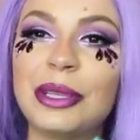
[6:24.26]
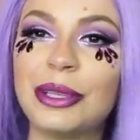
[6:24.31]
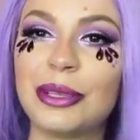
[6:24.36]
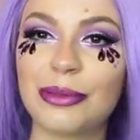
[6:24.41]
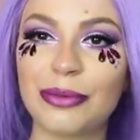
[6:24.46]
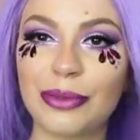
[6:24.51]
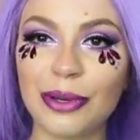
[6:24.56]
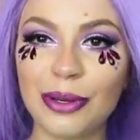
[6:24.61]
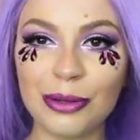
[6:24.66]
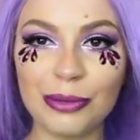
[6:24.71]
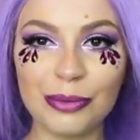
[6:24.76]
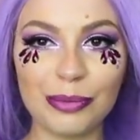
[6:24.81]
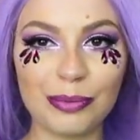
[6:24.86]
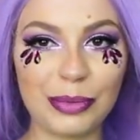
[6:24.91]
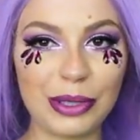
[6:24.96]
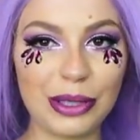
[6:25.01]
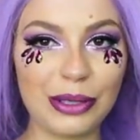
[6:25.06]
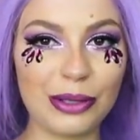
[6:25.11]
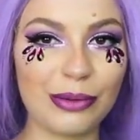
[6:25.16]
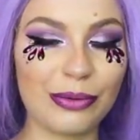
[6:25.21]
beautiful
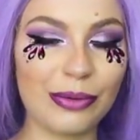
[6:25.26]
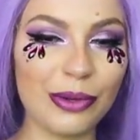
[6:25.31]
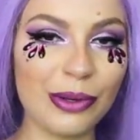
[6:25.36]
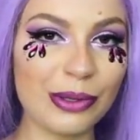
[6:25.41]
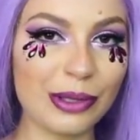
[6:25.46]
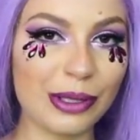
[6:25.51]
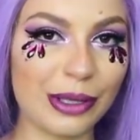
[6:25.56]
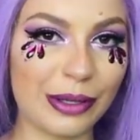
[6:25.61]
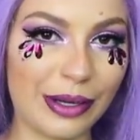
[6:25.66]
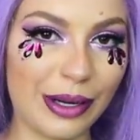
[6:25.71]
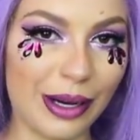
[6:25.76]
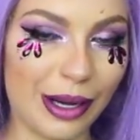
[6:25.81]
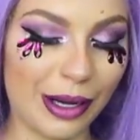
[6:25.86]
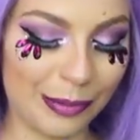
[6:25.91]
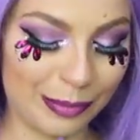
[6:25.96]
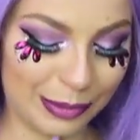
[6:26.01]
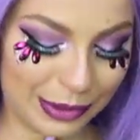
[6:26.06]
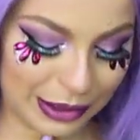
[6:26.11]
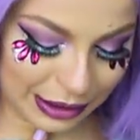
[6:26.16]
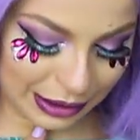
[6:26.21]
beautiful
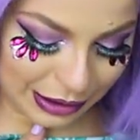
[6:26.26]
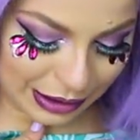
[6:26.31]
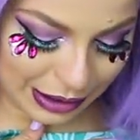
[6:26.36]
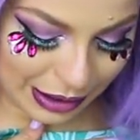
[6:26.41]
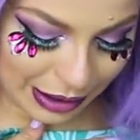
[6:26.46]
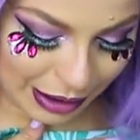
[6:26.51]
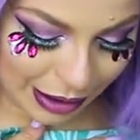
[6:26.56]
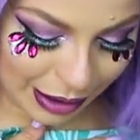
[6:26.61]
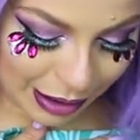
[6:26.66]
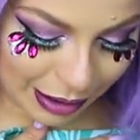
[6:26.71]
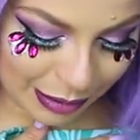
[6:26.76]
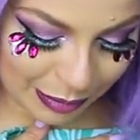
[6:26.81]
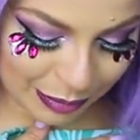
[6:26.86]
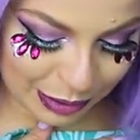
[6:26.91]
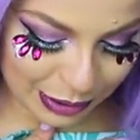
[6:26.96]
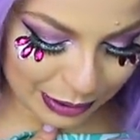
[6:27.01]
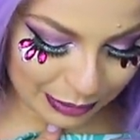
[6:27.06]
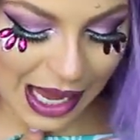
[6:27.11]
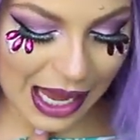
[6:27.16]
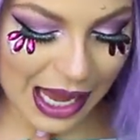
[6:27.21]
cropped top
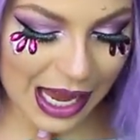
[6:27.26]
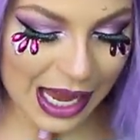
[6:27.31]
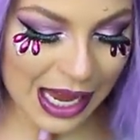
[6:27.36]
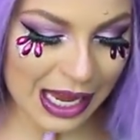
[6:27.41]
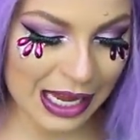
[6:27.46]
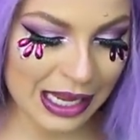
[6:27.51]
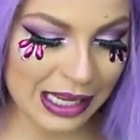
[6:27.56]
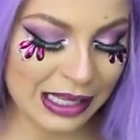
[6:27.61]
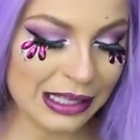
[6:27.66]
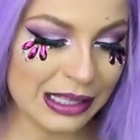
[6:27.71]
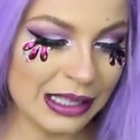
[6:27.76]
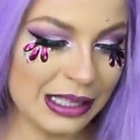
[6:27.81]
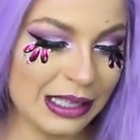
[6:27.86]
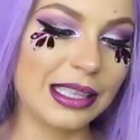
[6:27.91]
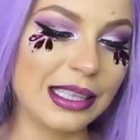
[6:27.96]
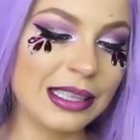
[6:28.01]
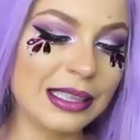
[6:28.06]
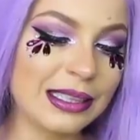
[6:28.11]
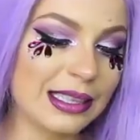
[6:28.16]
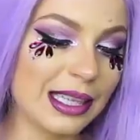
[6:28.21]
and
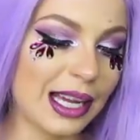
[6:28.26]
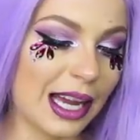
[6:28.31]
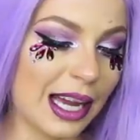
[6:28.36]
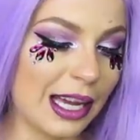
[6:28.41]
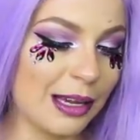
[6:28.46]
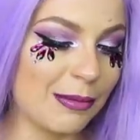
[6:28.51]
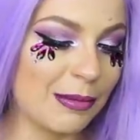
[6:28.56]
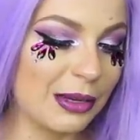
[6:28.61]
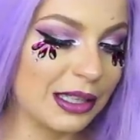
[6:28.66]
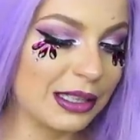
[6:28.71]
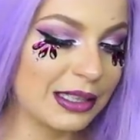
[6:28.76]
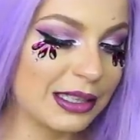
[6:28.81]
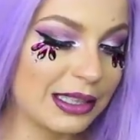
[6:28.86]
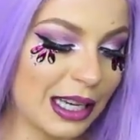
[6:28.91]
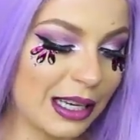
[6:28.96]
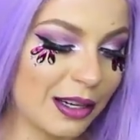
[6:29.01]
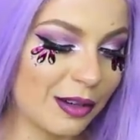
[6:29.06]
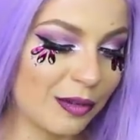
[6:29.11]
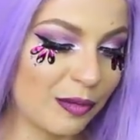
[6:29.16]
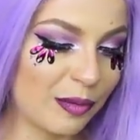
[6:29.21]
this time,
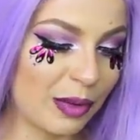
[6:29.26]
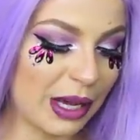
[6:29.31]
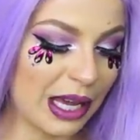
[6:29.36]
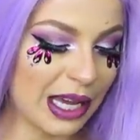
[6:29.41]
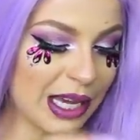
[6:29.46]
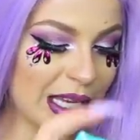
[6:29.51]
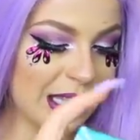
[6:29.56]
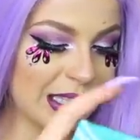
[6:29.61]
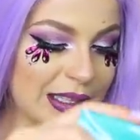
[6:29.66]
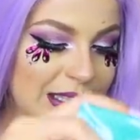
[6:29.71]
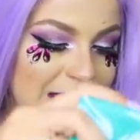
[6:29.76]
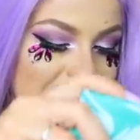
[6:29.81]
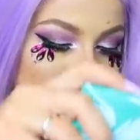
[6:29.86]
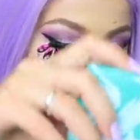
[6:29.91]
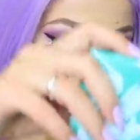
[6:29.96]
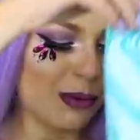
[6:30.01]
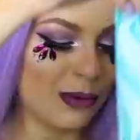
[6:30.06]
instead of pants,